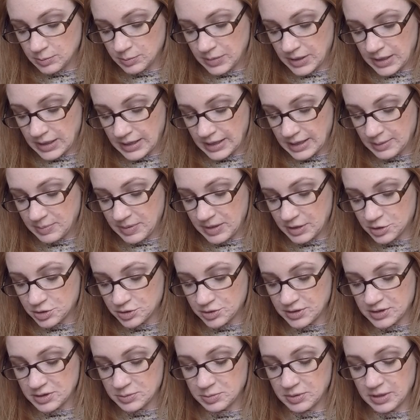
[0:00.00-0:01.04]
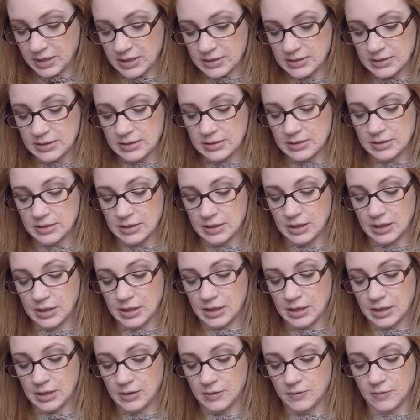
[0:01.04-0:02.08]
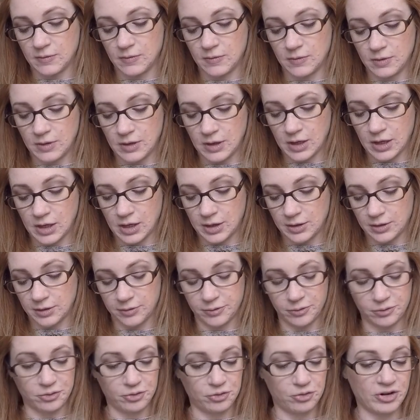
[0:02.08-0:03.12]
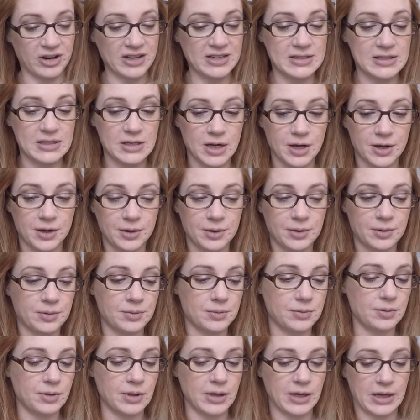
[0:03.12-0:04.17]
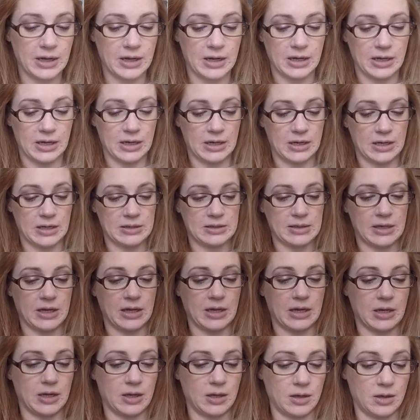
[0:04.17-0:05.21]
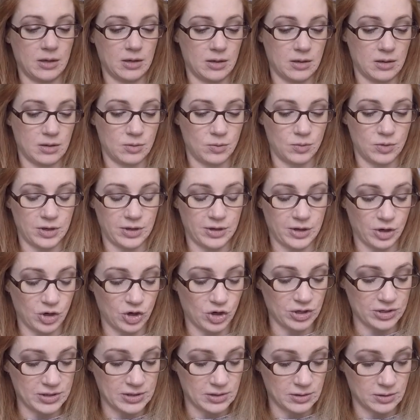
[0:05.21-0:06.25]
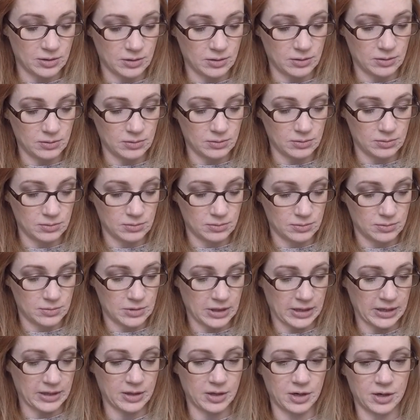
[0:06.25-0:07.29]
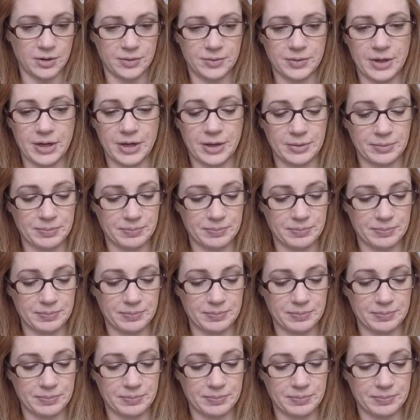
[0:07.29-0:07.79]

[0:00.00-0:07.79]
by Picture This Plus in the color Fresco, and it is one of their crystal, like their